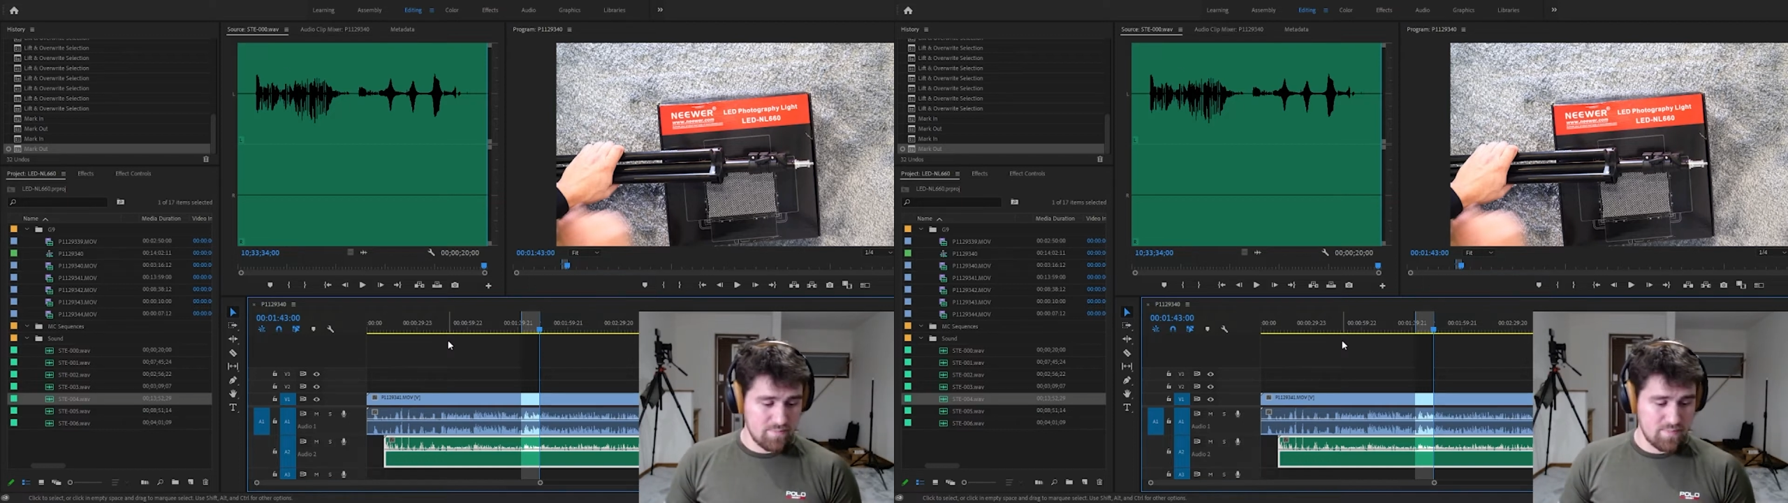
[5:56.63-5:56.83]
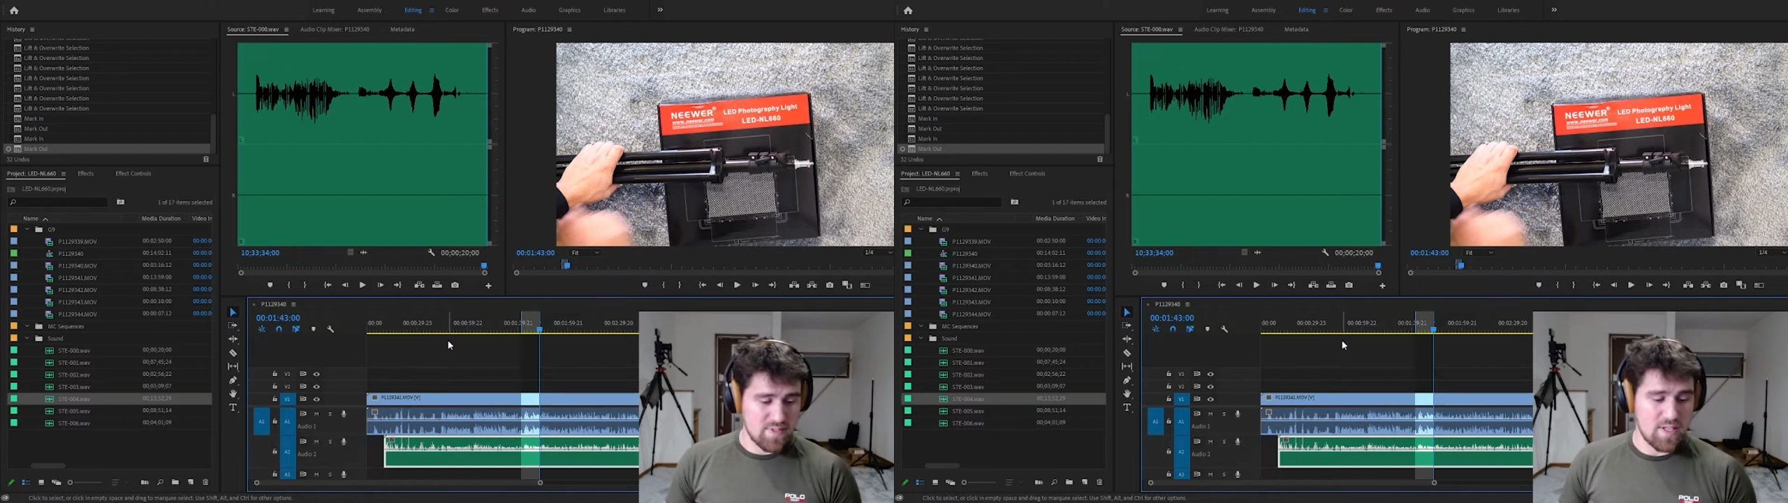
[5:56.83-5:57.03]

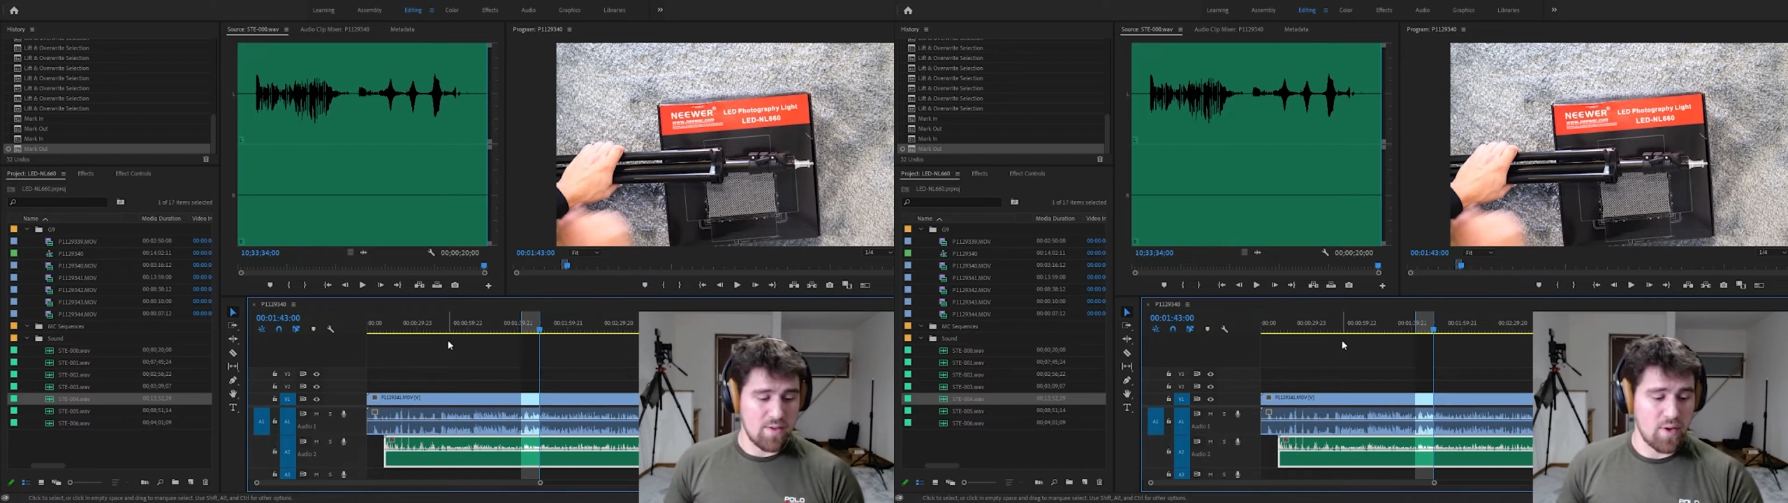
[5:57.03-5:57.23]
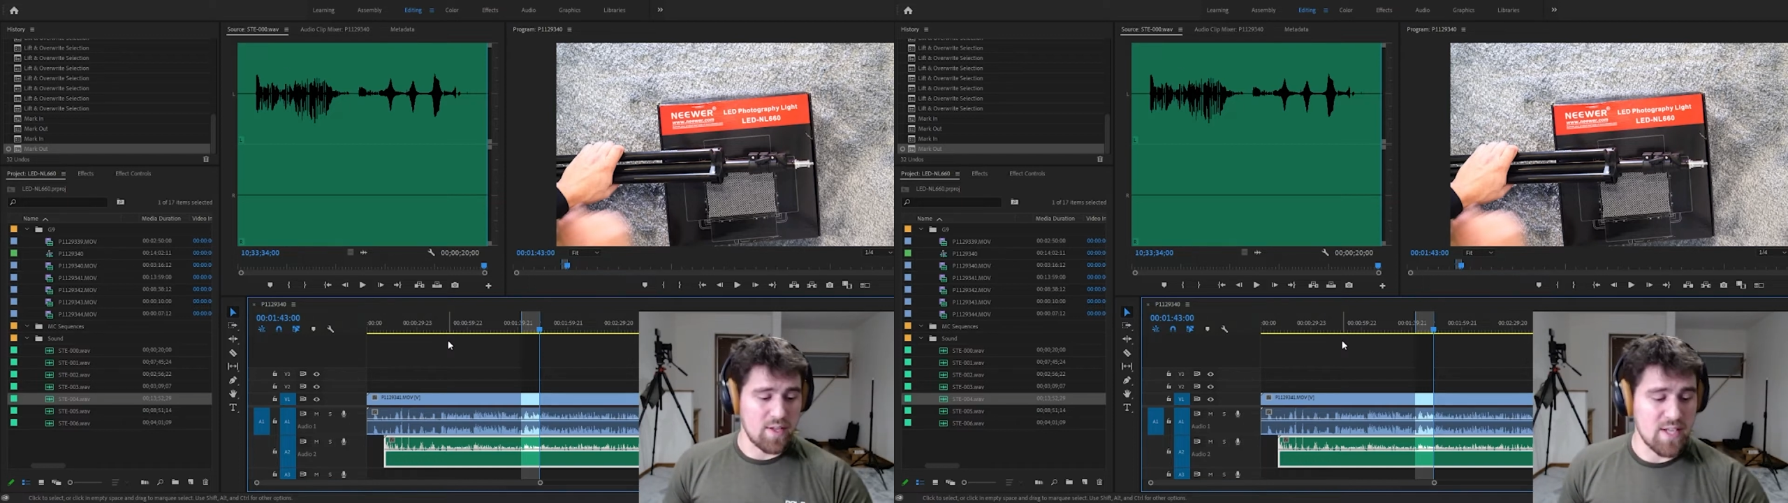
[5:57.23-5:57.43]
See if
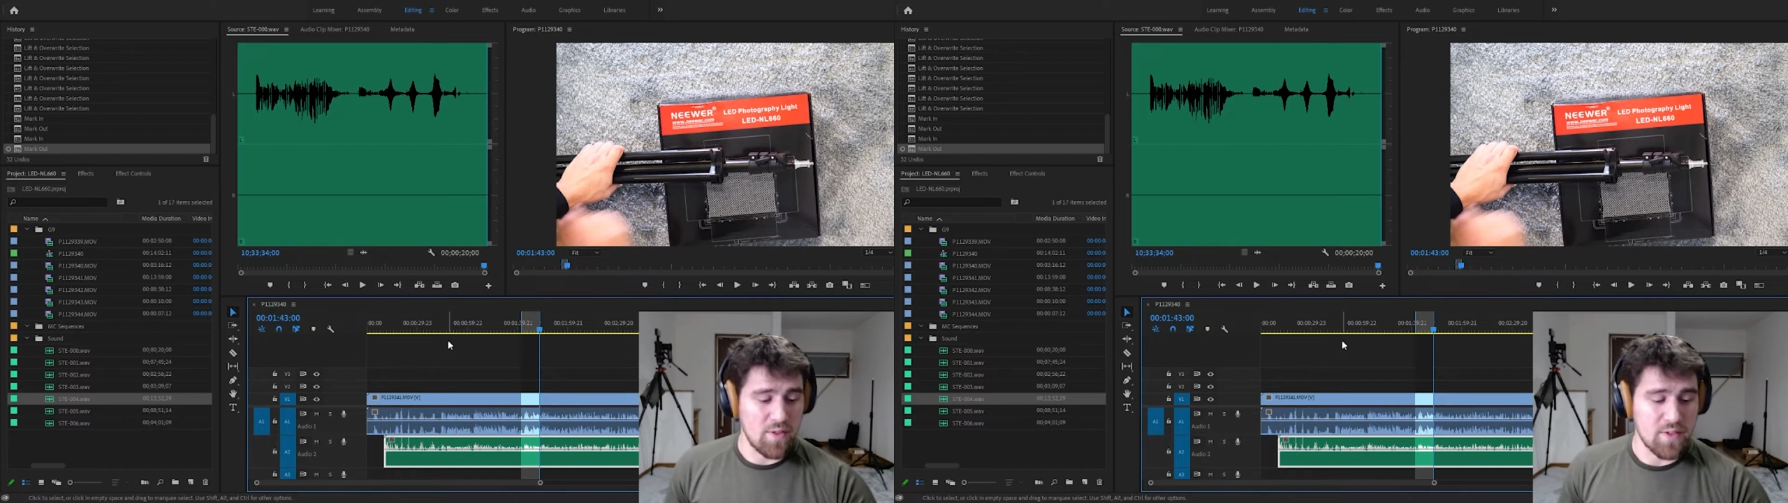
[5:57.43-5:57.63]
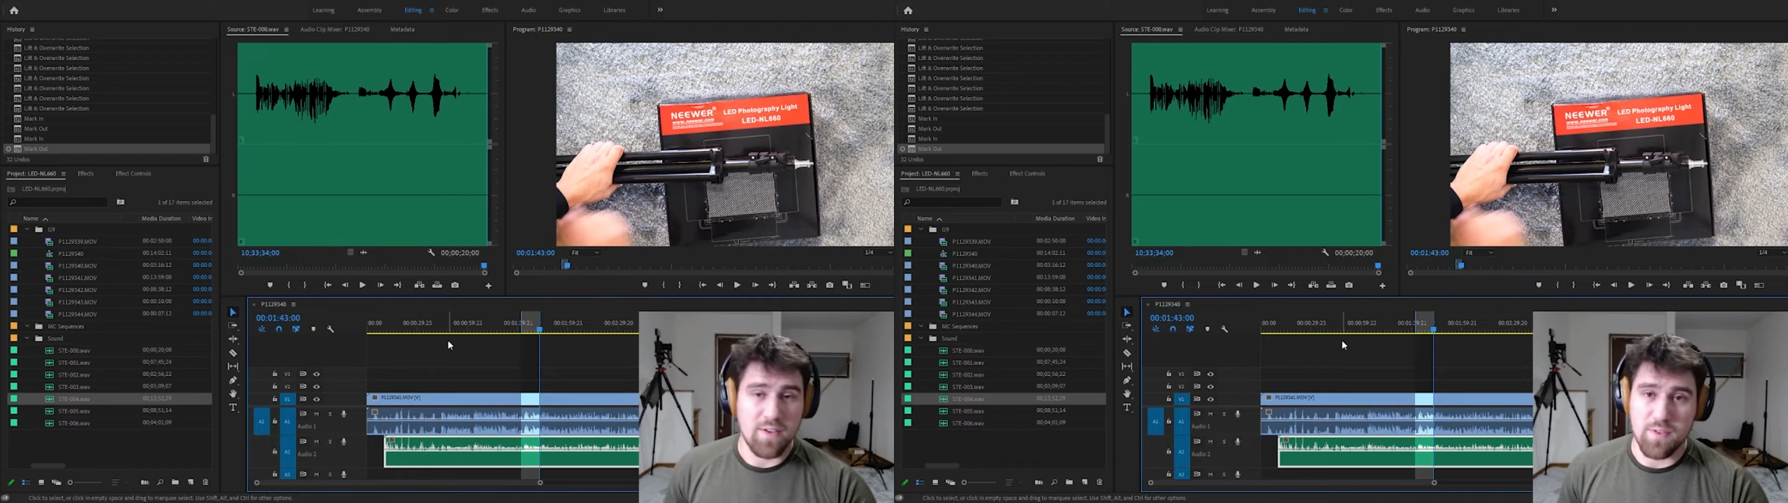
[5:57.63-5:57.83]
we can tell
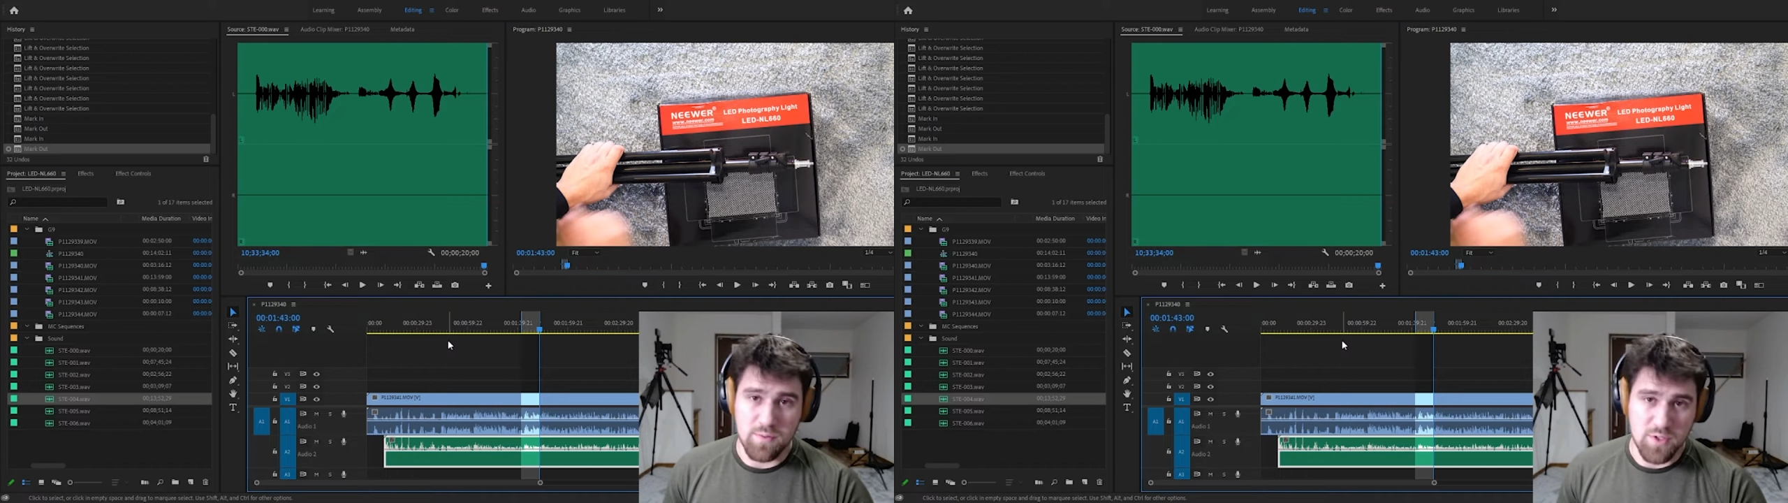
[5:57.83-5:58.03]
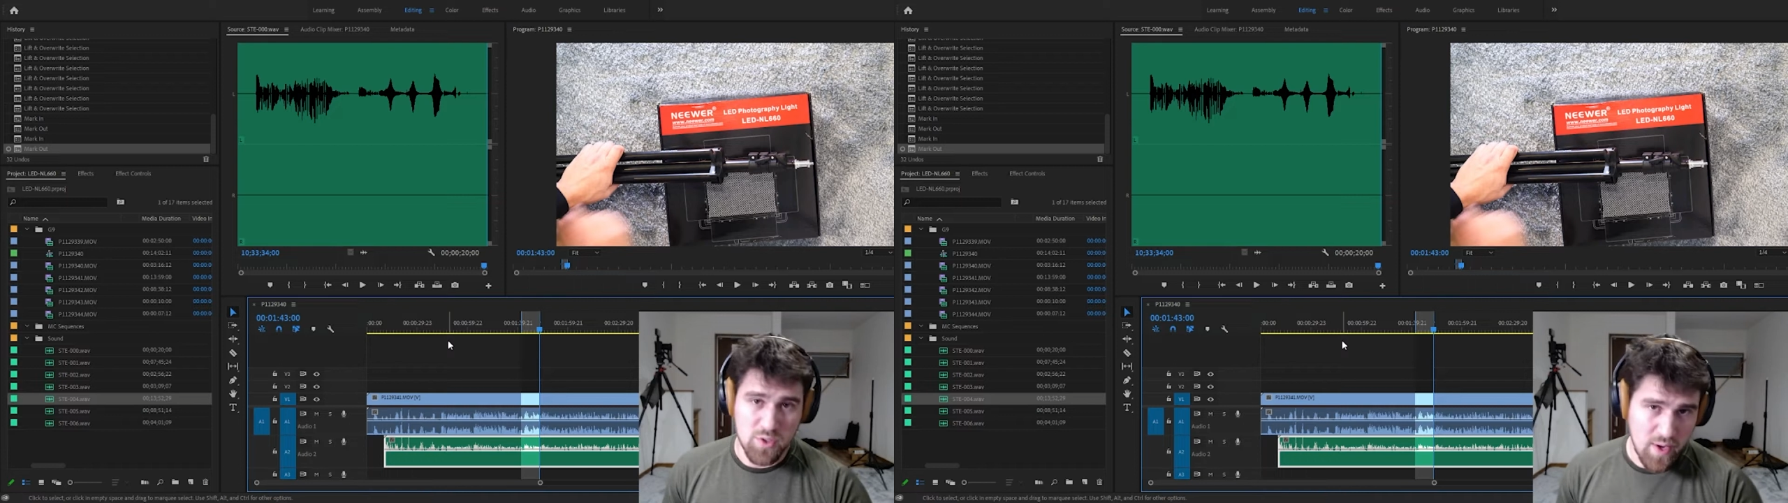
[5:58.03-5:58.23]
the difference
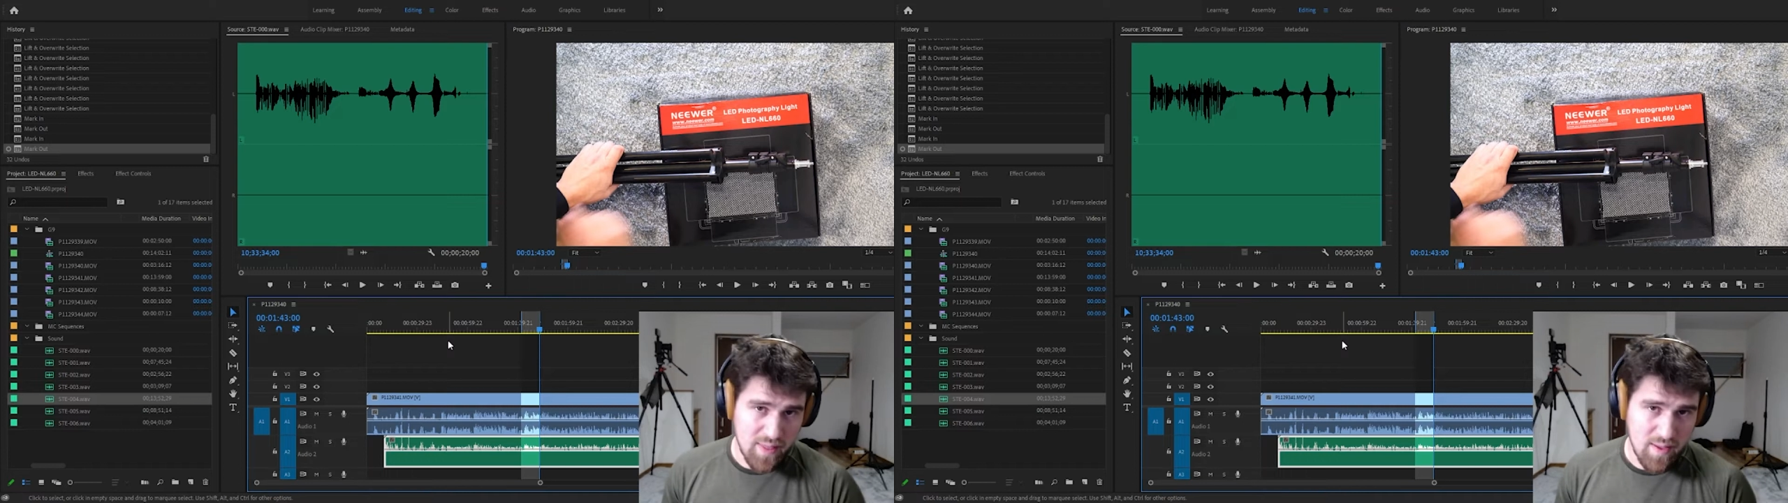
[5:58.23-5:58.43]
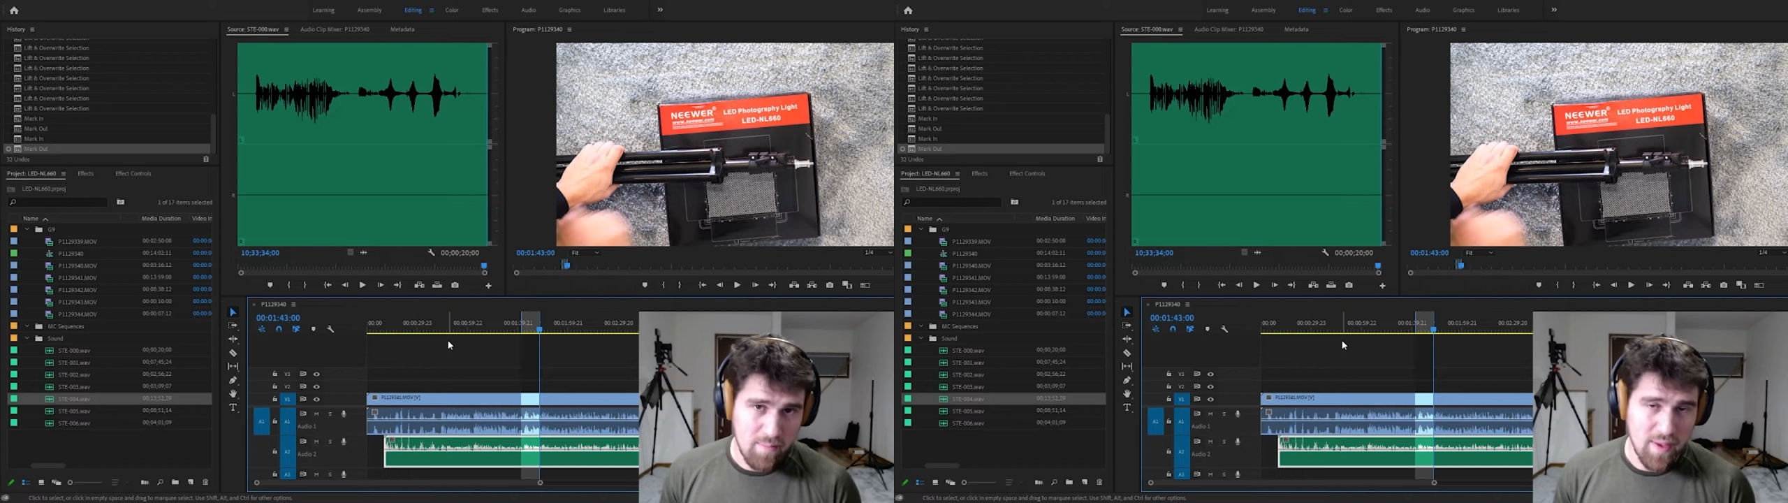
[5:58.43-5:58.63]
between them